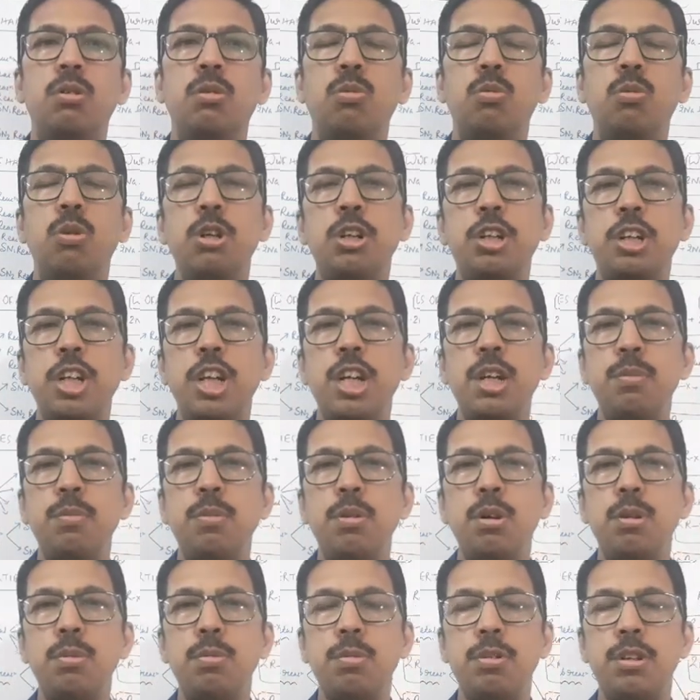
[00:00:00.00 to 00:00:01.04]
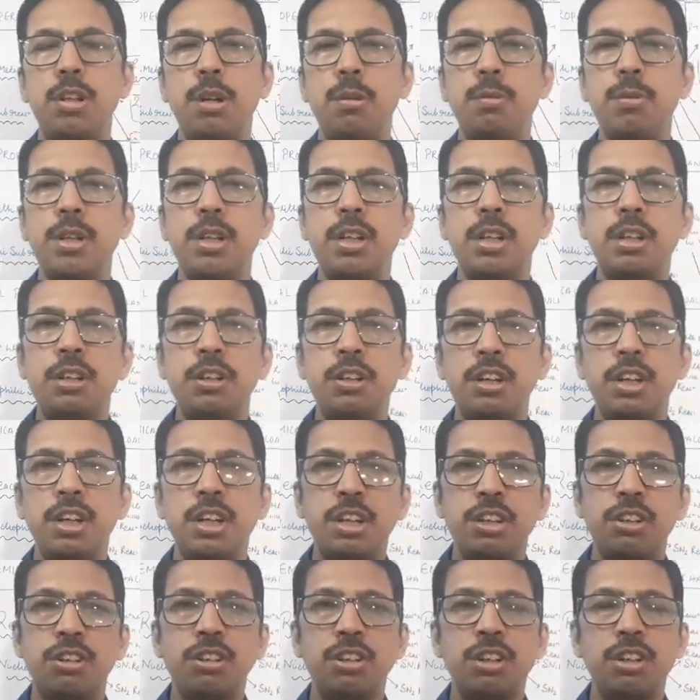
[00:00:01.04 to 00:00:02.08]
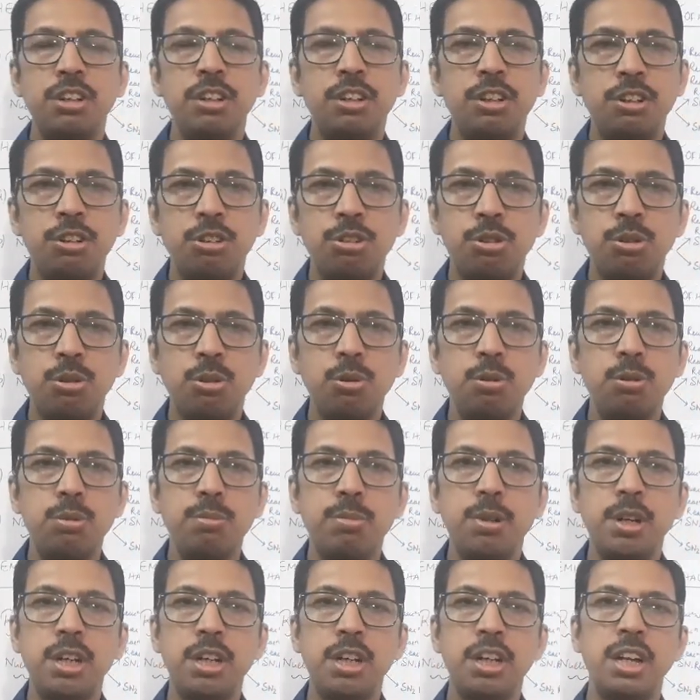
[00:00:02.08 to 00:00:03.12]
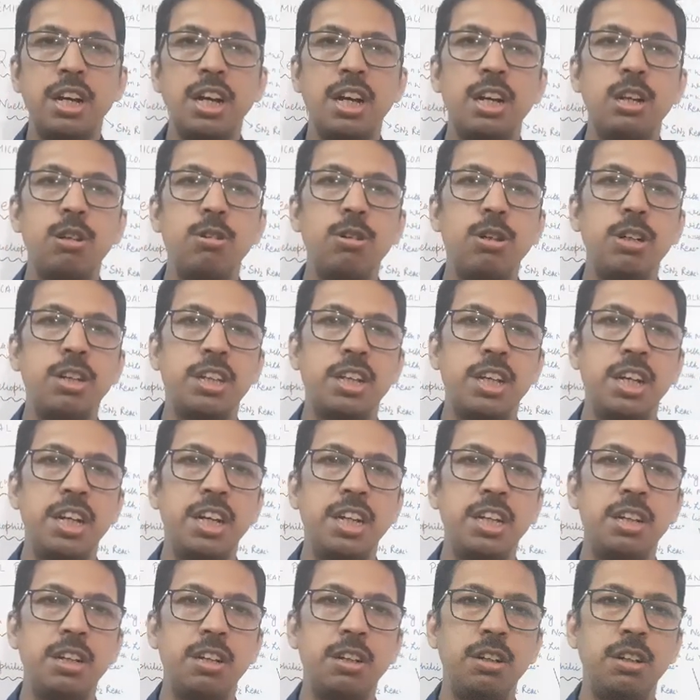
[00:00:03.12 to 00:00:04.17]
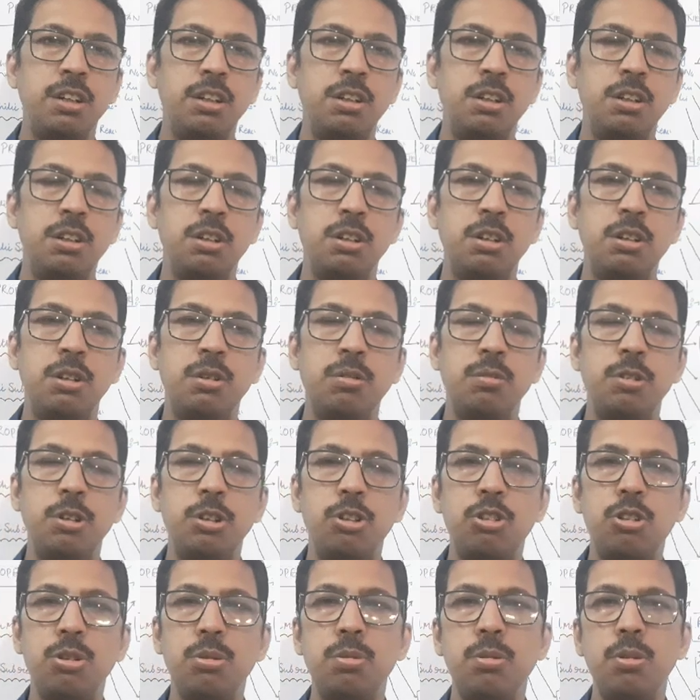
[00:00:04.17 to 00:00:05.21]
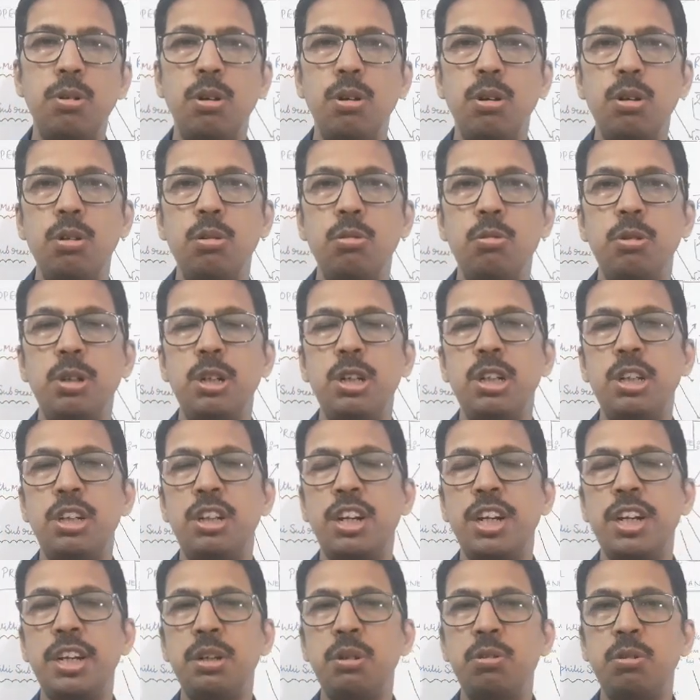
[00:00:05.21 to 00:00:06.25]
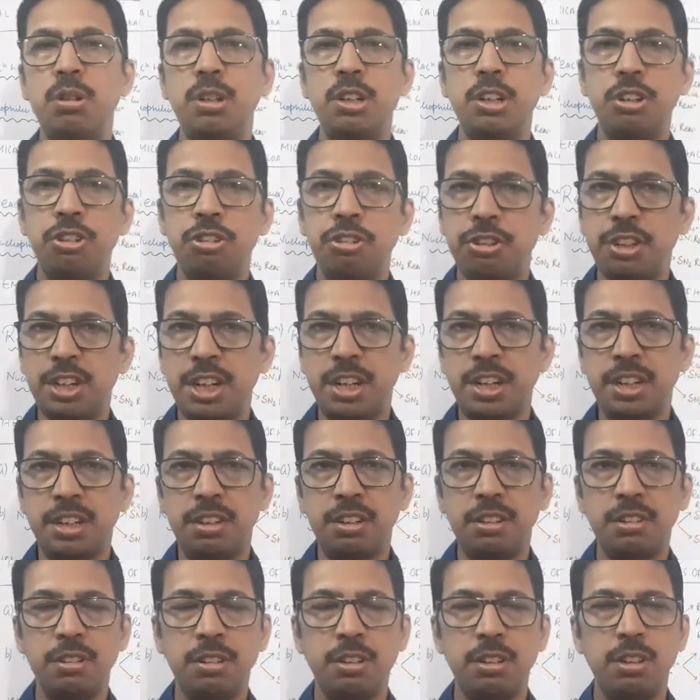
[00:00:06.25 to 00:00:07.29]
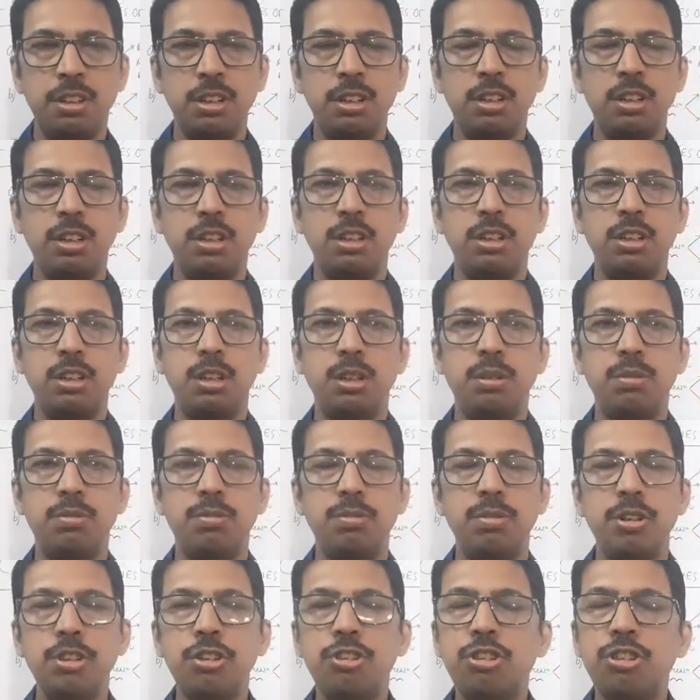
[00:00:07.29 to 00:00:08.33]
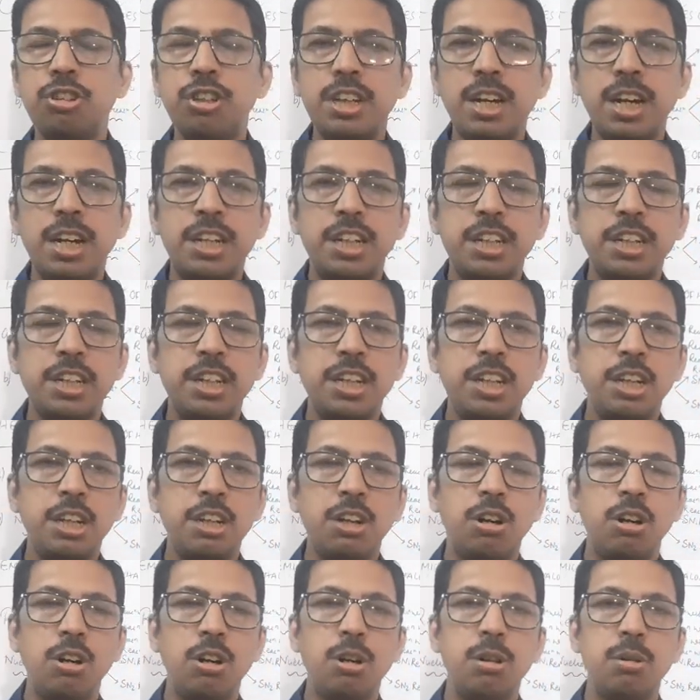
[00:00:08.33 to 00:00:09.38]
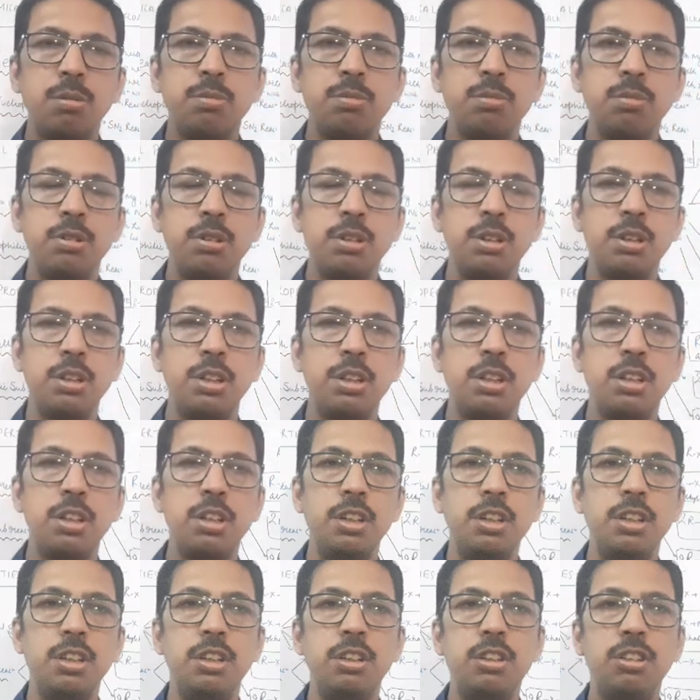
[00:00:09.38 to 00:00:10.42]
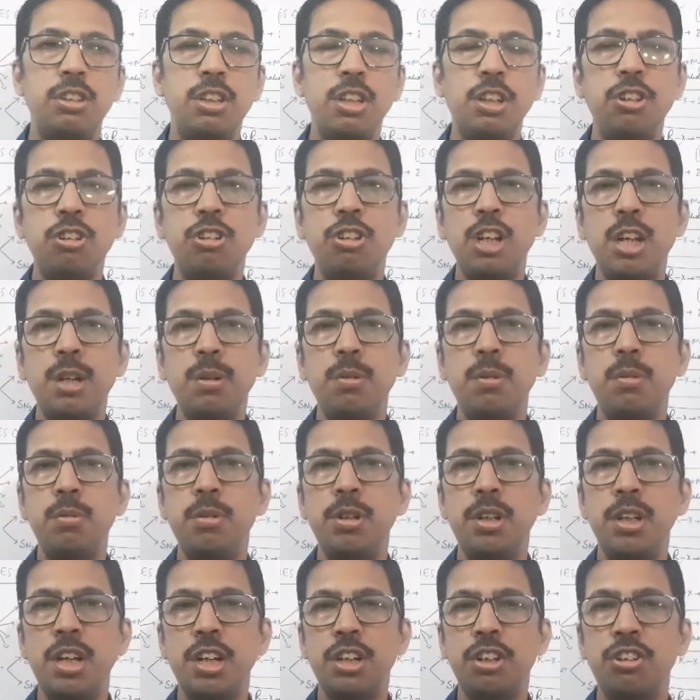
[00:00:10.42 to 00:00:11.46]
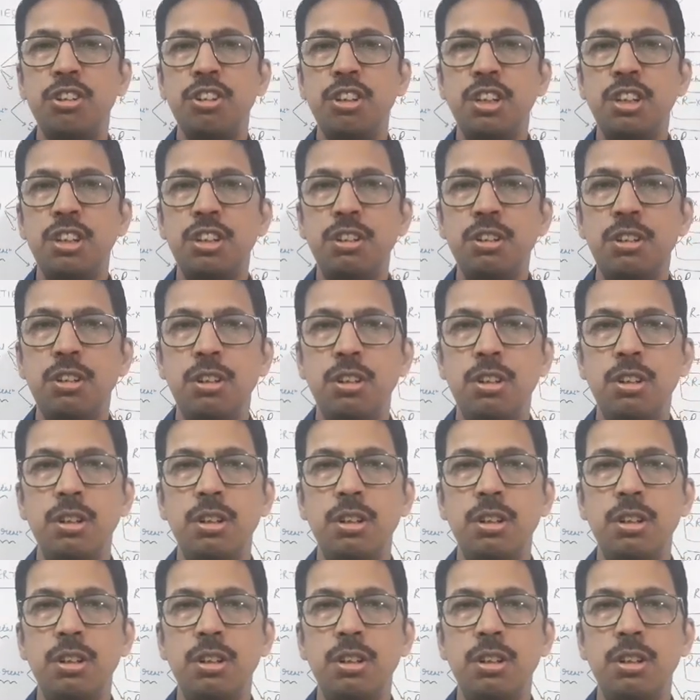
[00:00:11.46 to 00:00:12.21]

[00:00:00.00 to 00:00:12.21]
What type of chemical reaction is shown by haloalkane? First of all, we'll try to understand. The first category of such type of reaction,